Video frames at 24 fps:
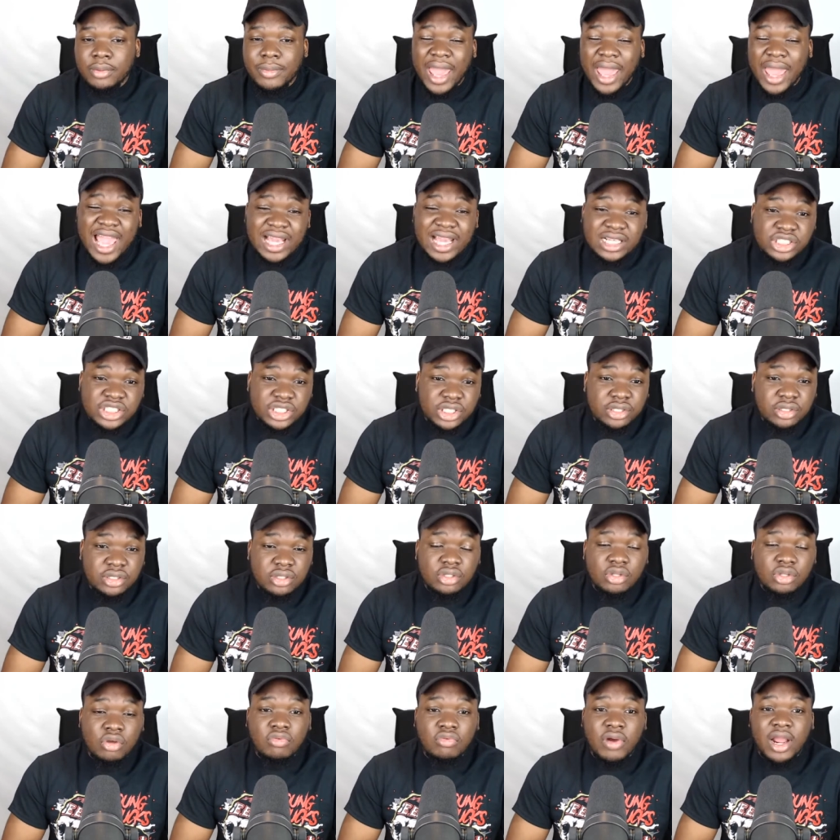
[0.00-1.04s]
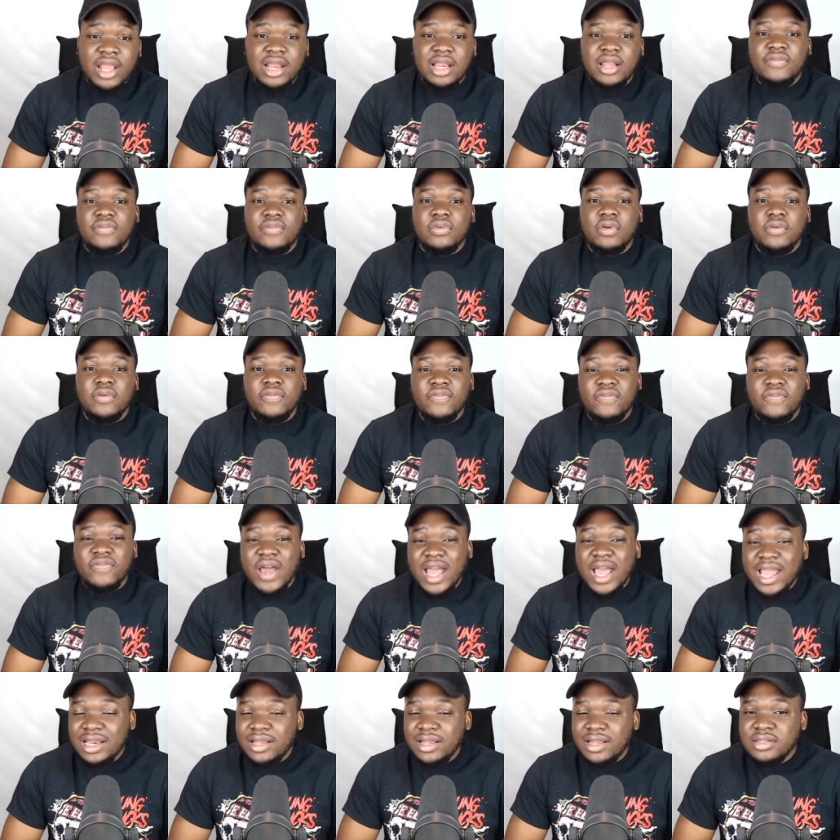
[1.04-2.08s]
action, the right level of
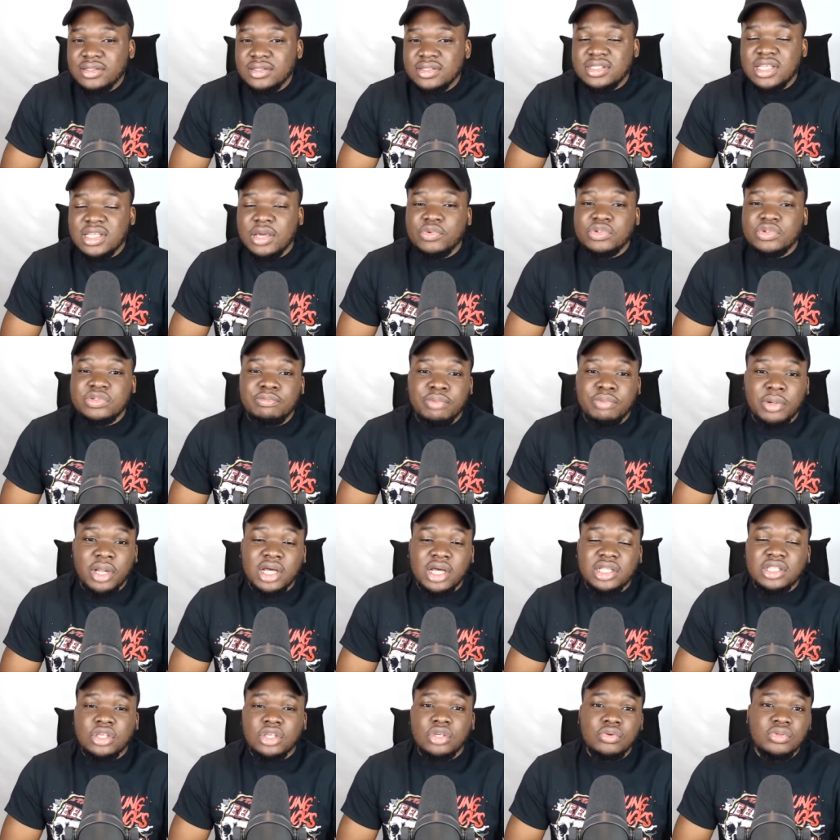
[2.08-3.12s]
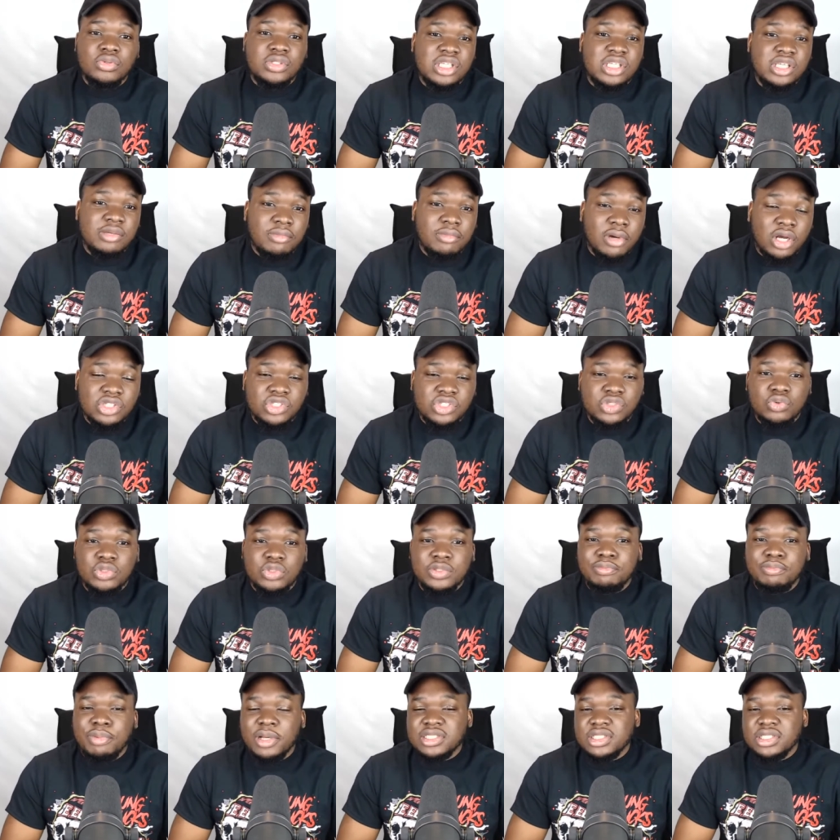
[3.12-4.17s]
violence. There was blood. QT Marshall was
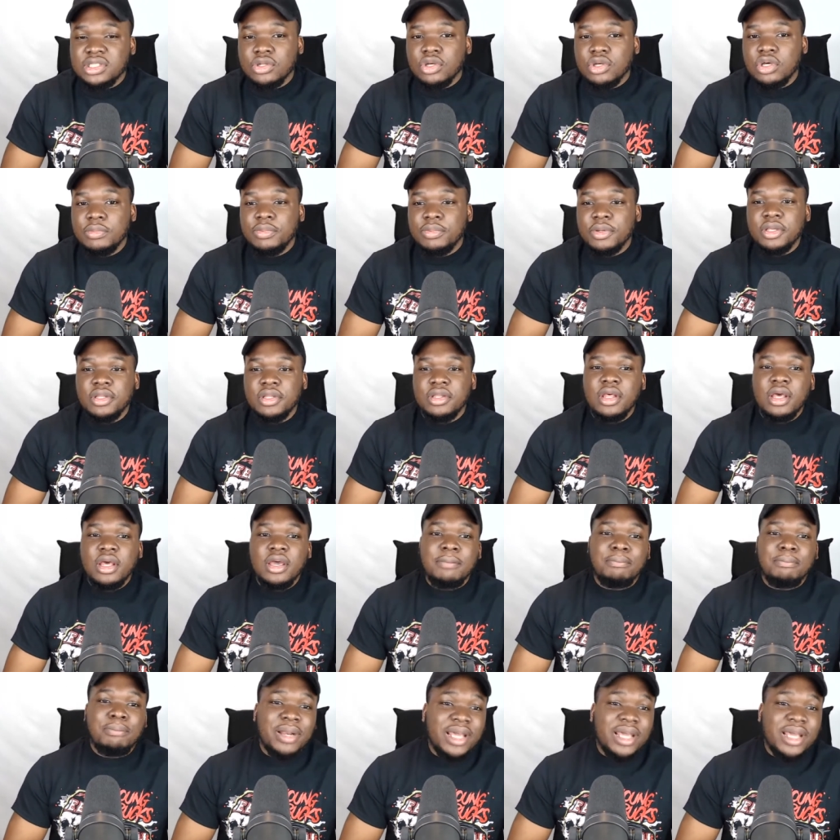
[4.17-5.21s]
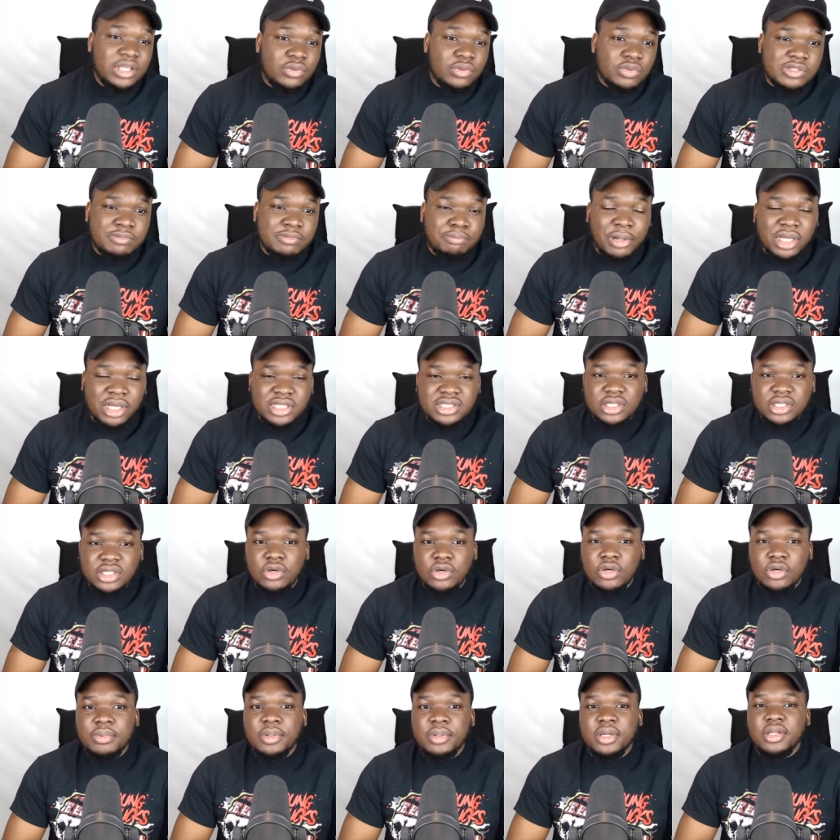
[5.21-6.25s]
busted open, Blade was busted
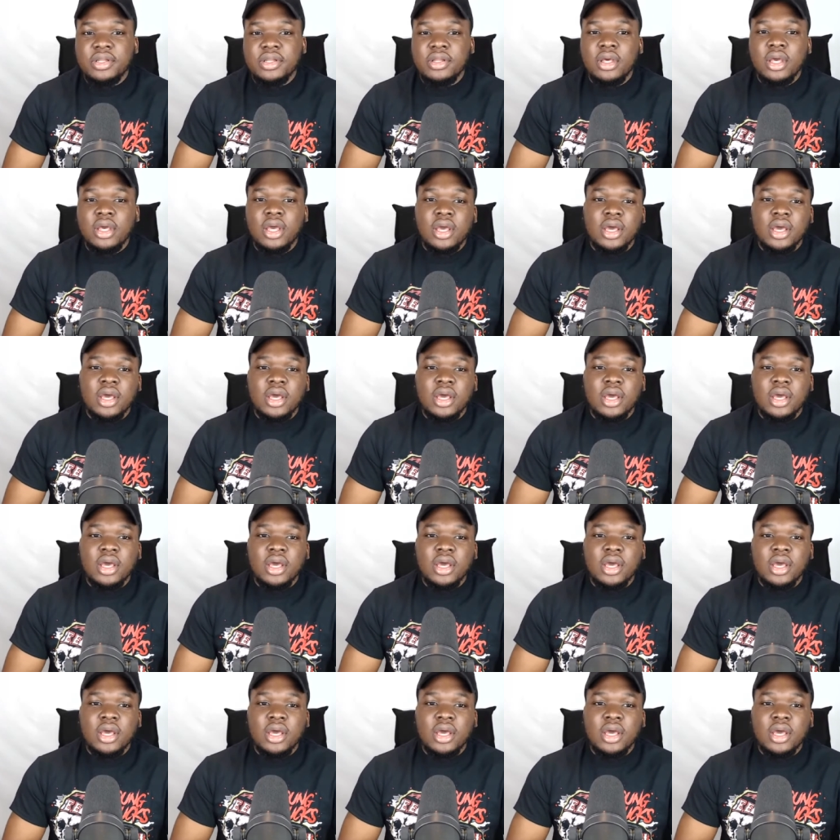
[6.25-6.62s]
open.